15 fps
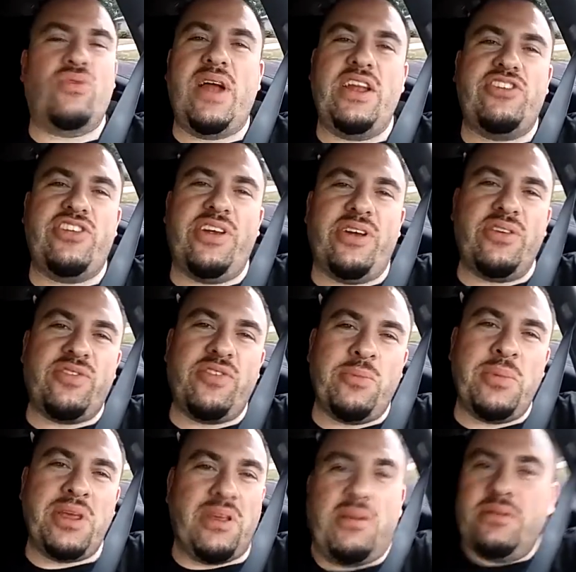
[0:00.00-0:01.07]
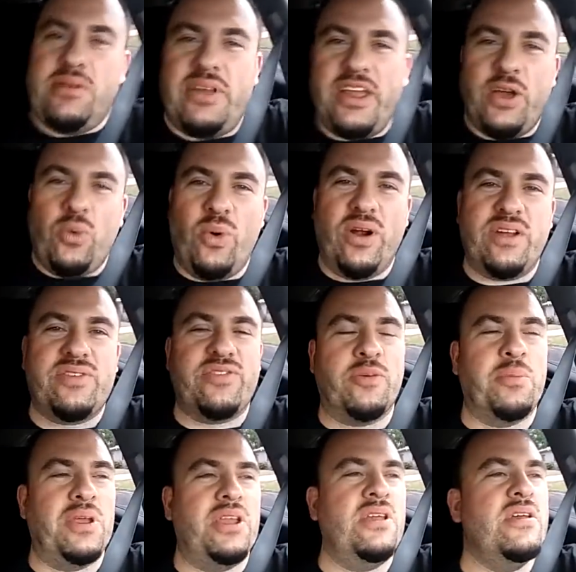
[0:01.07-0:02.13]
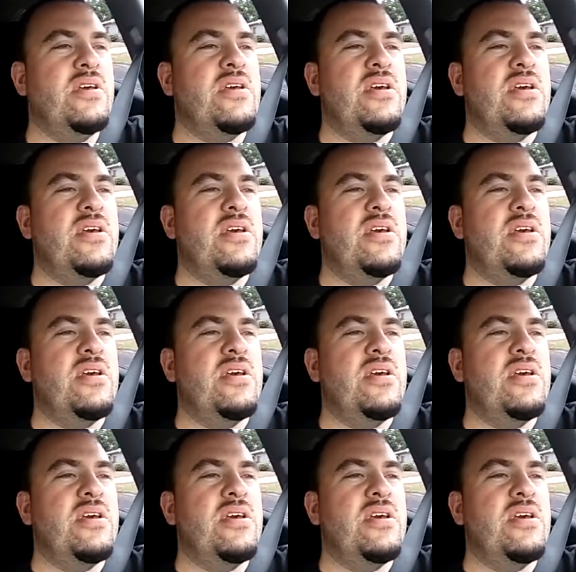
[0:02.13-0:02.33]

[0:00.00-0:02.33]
rideshare is for me. It works for me.